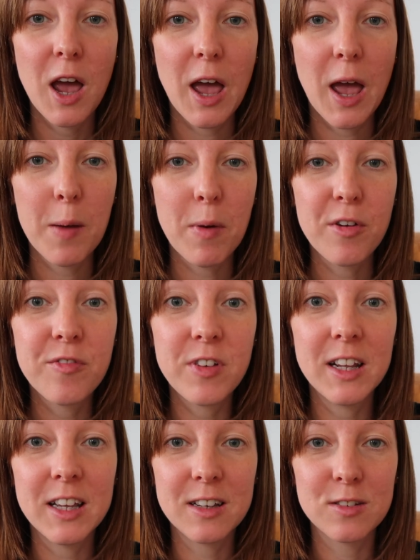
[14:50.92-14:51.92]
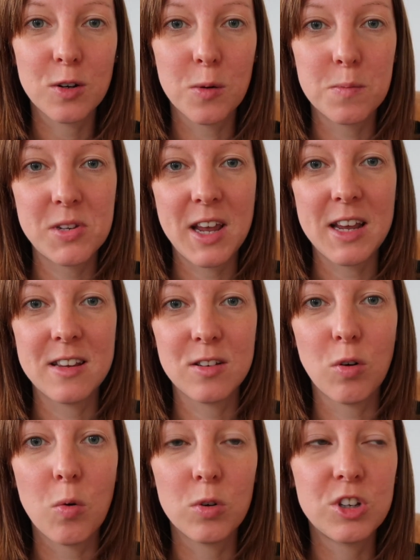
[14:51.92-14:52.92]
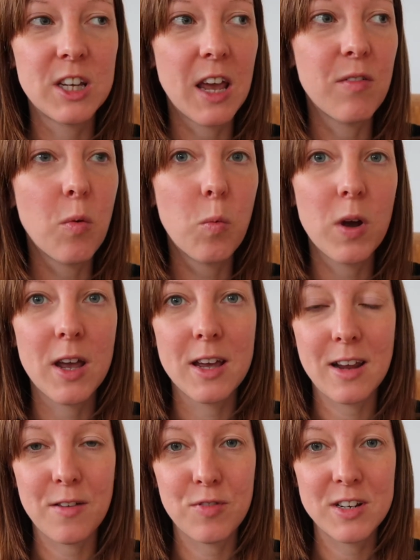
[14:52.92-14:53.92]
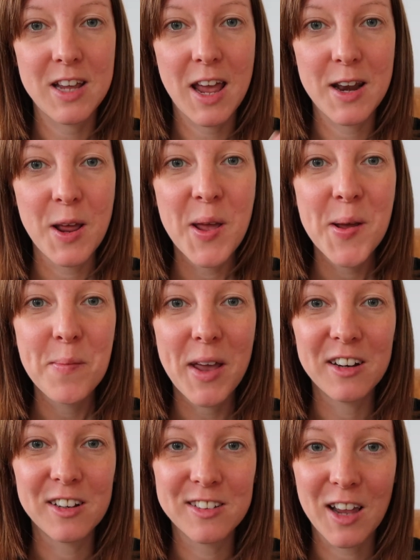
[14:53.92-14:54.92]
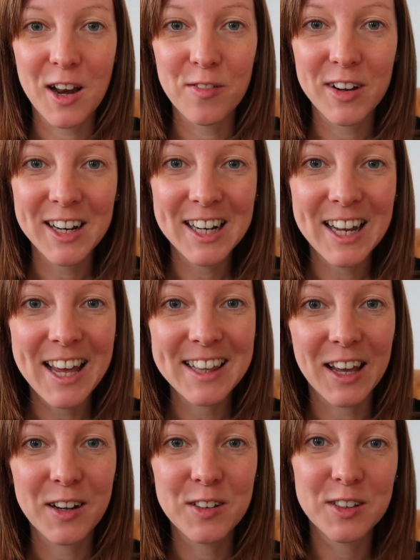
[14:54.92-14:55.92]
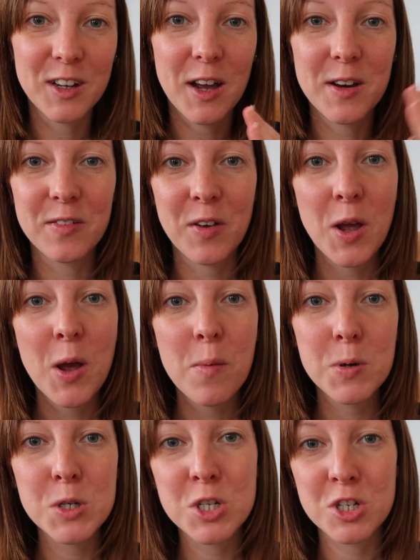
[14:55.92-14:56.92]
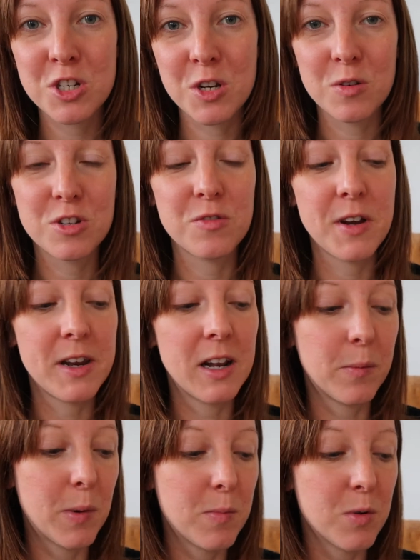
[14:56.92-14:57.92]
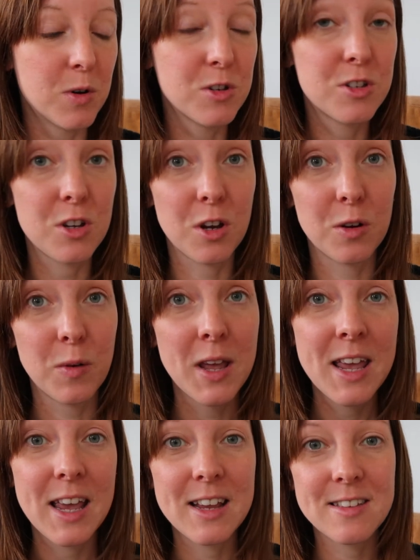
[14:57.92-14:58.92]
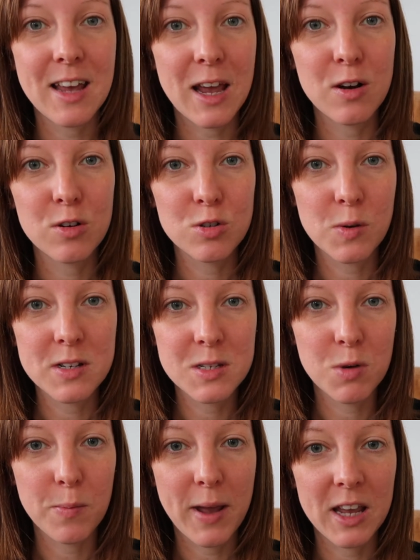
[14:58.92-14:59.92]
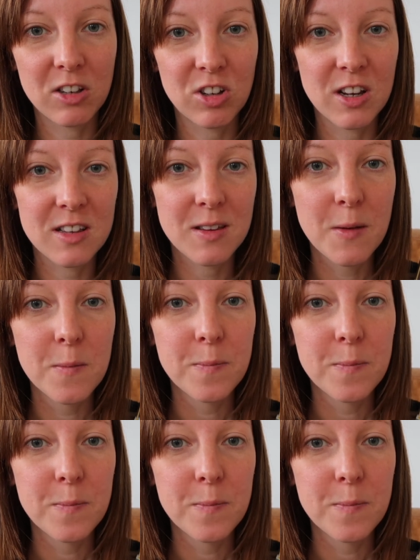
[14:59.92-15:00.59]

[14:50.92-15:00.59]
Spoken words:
a feelings update, or she gave a word every 10 pages, and I really like that because it kind of pushes you to read a little bit more. So in 10 or 20 more pages,